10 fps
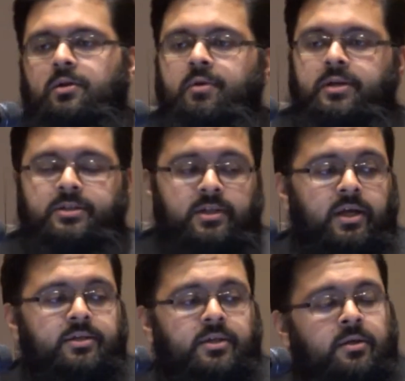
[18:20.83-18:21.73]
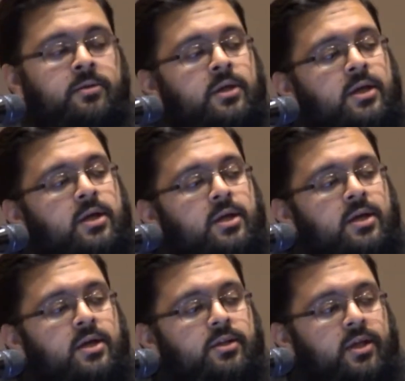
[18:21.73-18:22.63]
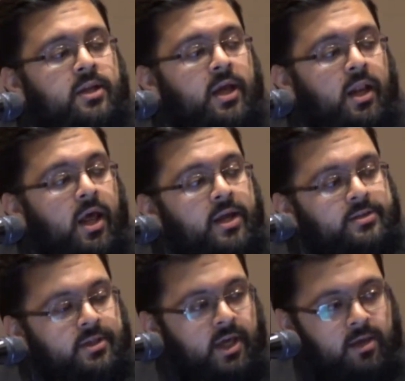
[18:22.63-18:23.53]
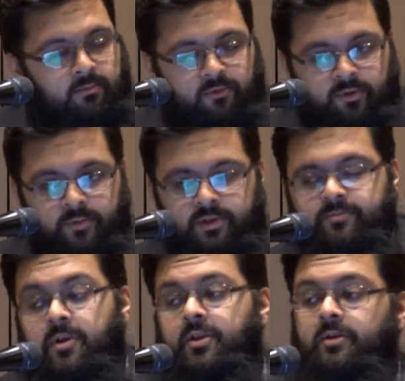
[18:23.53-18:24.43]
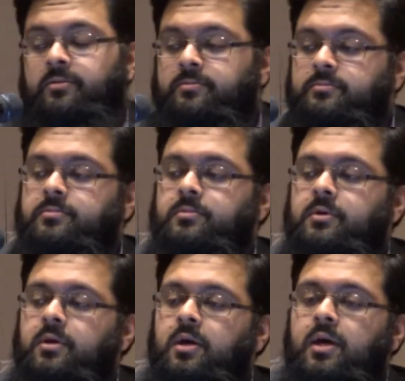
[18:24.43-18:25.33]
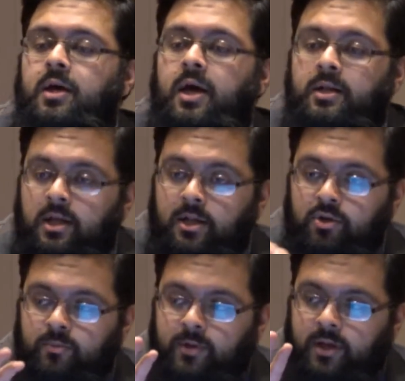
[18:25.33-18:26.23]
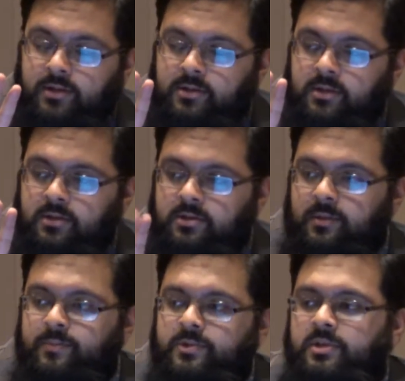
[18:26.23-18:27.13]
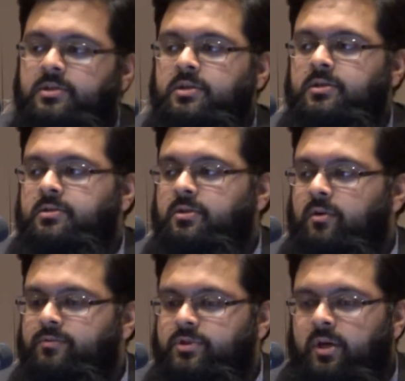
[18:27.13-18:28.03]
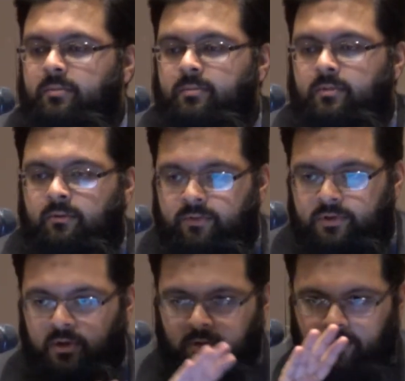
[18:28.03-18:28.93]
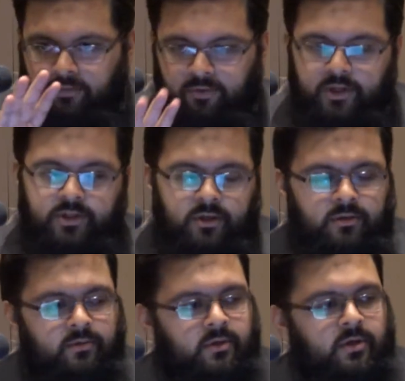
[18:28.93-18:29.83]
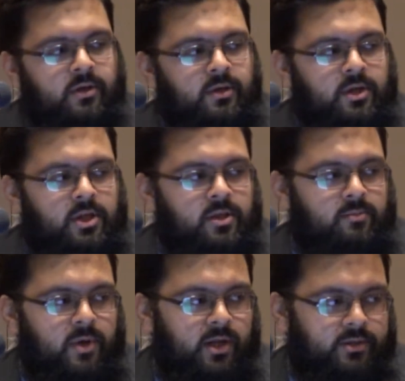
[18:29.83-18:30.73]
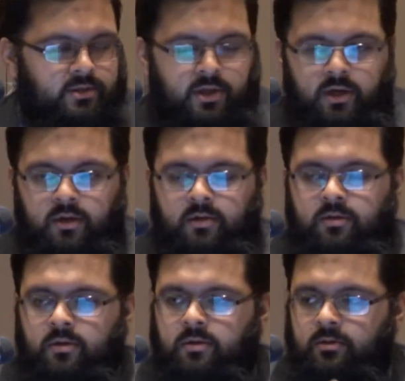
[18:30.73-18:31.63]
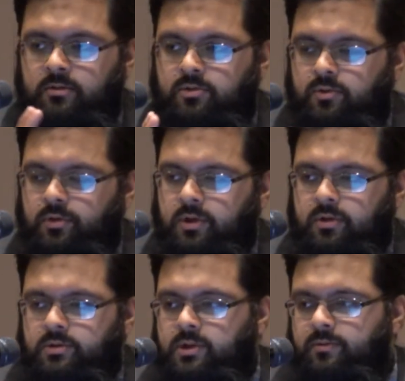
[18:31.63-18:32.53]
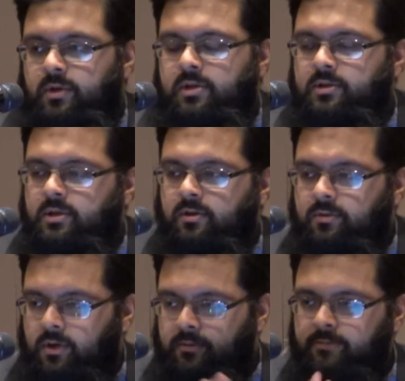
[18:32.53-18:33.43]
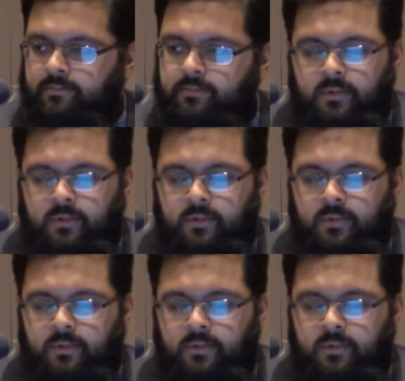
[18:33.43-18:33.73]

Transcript: he narrated later that a light came from his mother and illuminated some cities of Sham, of this whole region, Palestine, Jordan, Syria, this area.